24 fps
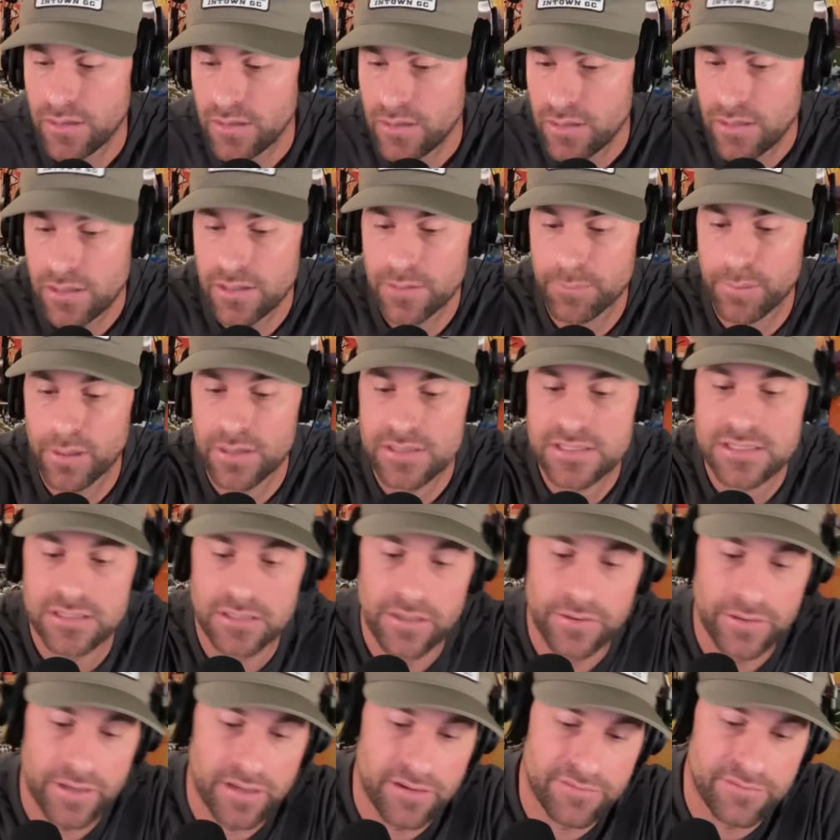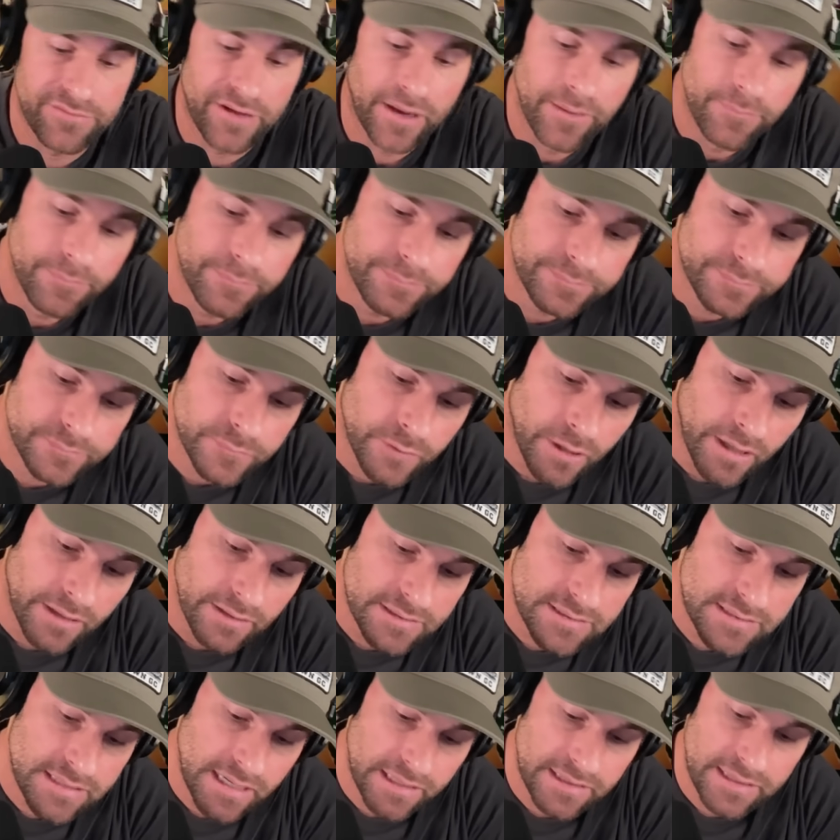the Barcelona event, all right,
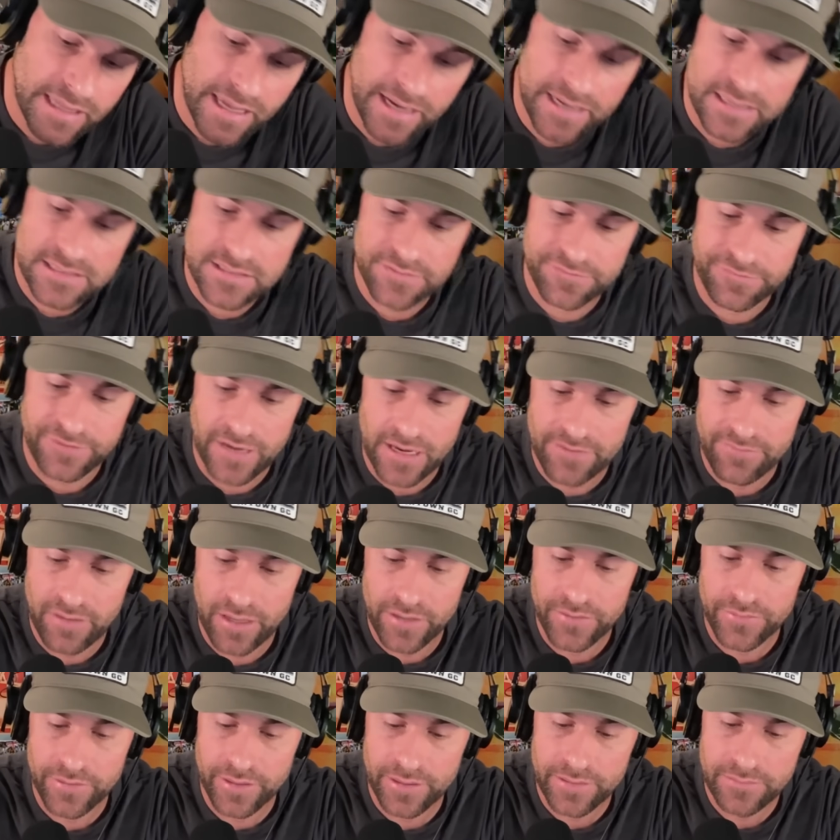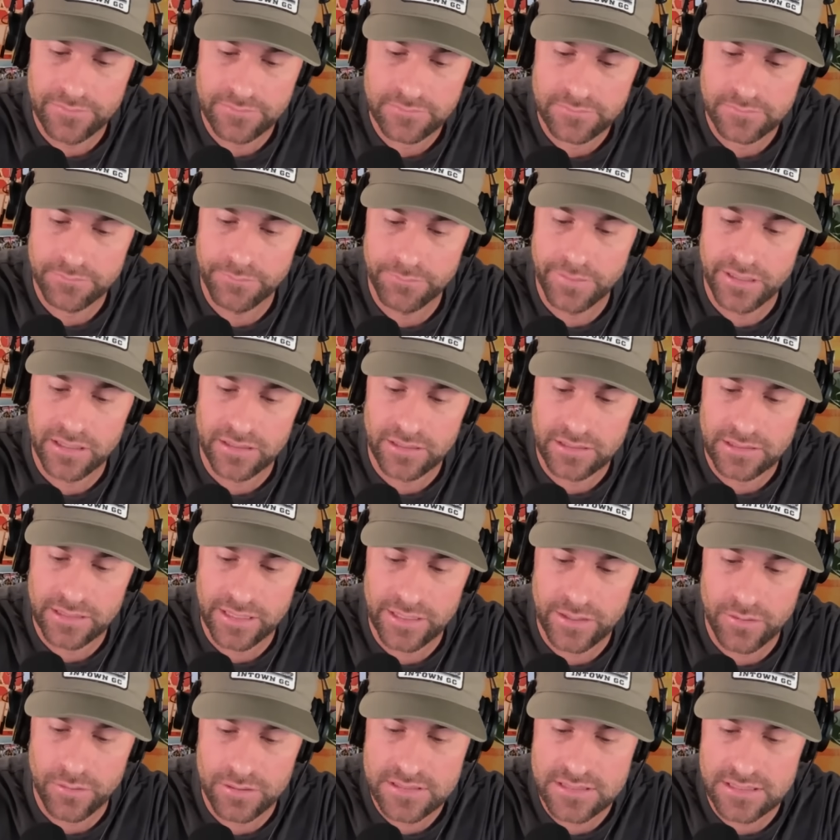let's take that as a 500, middle of clay
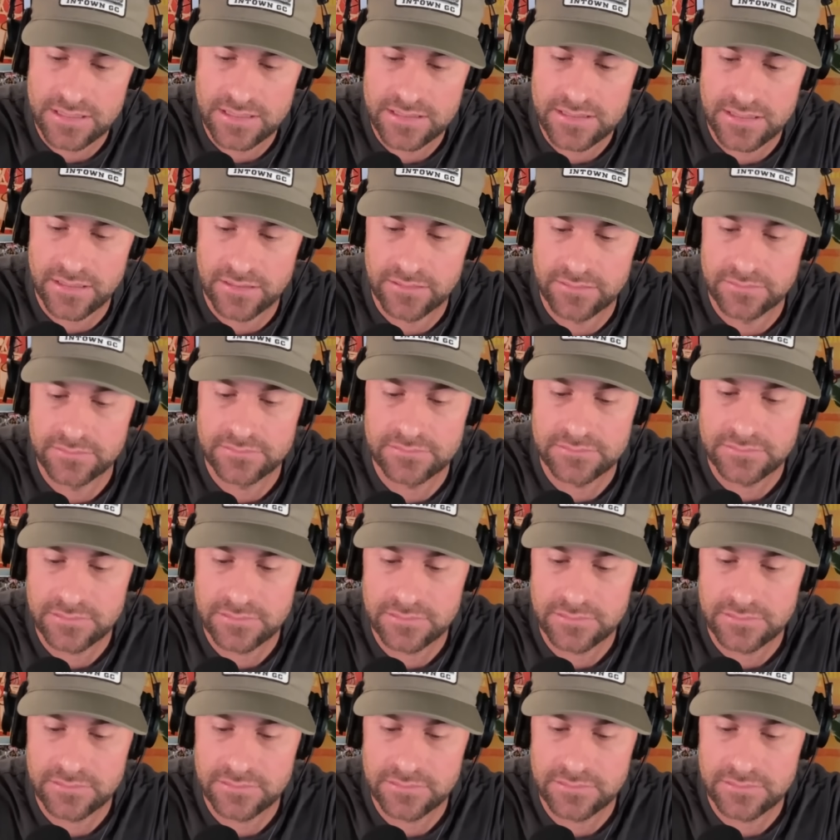court season,